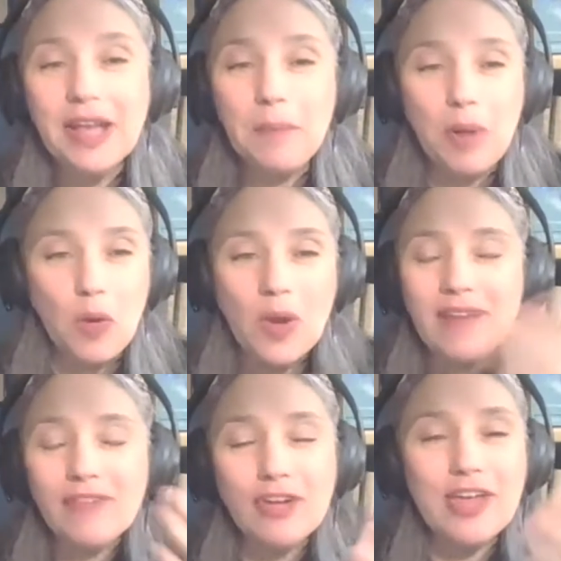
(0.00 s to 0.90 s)
But
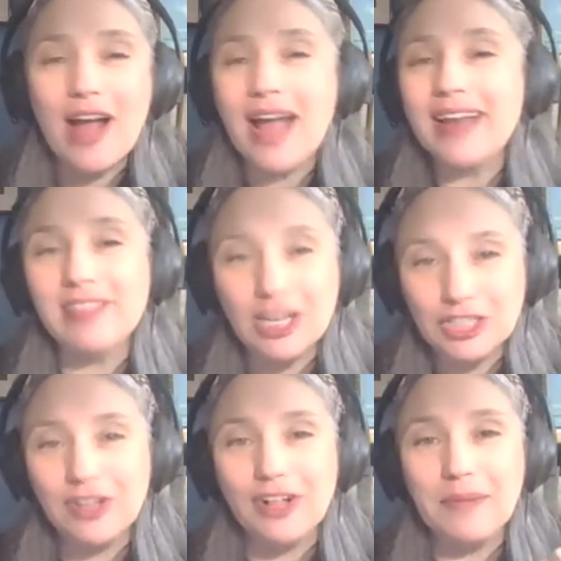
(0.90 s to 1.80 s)
whatever their
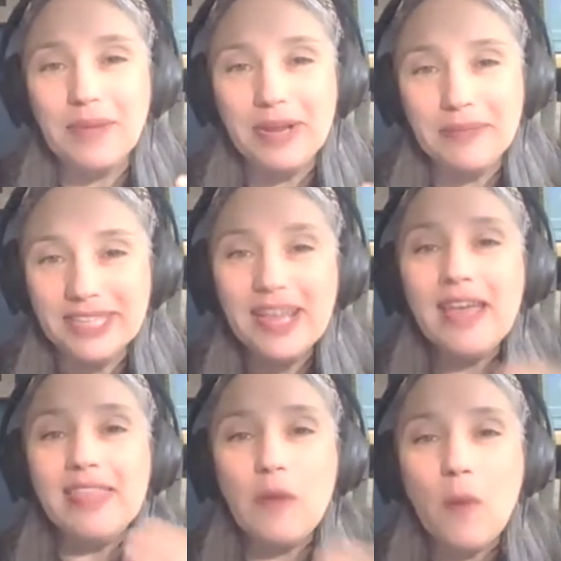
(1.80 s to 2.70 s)
ideological commitments,
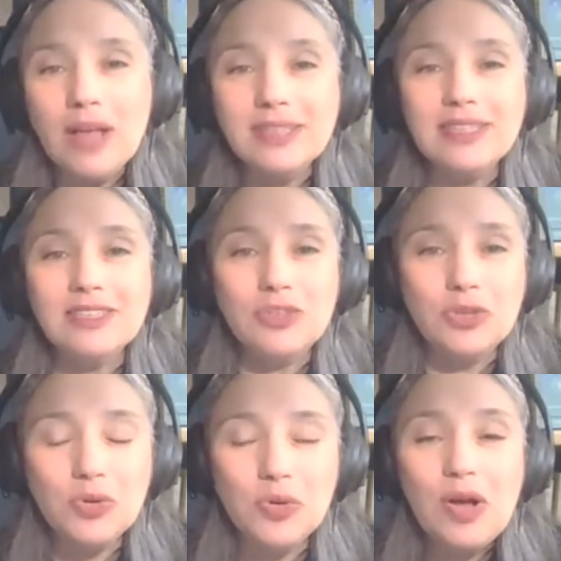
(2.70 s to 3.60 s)
they wanted to